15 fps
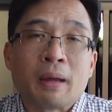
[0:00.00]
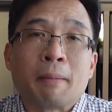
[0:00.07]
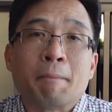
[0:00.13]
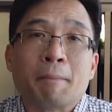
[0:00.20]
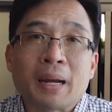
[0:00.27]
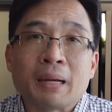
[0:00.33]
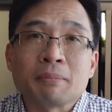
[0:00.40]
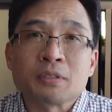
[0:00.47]

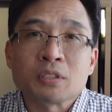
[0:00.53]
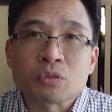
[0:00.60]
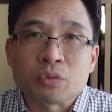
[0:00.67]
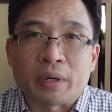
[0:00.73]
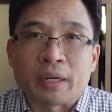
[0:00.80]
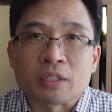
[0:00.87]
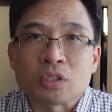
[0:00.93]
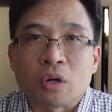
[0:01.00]
BAM's
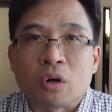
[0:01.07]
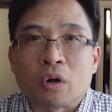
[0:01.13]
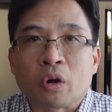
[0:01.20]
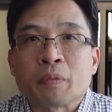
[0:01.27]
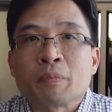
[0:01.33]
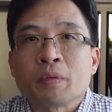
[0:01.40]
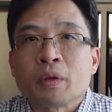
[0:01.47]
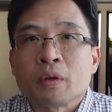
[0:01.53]
strengths
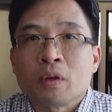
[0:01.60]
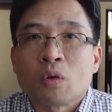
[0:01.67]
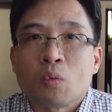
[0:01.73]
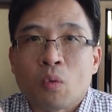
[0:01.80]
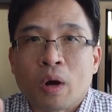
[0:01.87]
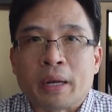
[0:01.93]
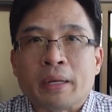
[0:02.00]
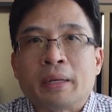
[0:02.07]
are:
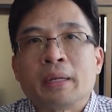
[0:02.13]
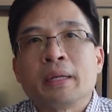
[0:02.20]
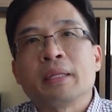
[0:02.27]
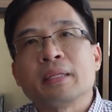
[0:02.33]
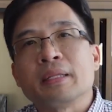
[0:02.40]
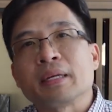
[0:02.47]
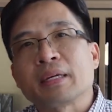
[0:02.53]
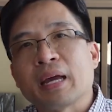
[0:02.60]
1.
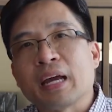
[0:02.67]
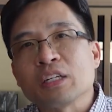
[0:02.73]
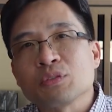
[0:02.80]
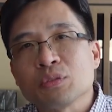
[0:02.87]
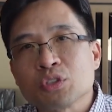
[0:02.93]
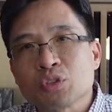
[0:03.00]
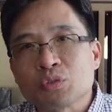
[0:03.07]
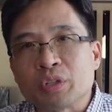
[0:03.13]
The cash
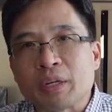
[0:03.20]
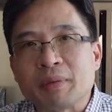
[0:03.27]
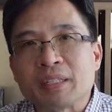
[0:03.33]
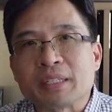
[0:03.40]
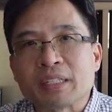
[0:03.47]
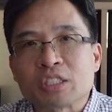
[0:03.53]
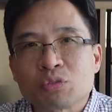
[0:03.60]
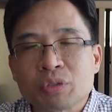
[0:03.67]
flow stream
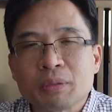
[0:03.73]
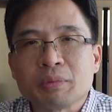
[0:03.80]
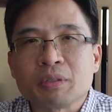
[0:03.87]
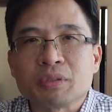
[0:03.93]
is extremely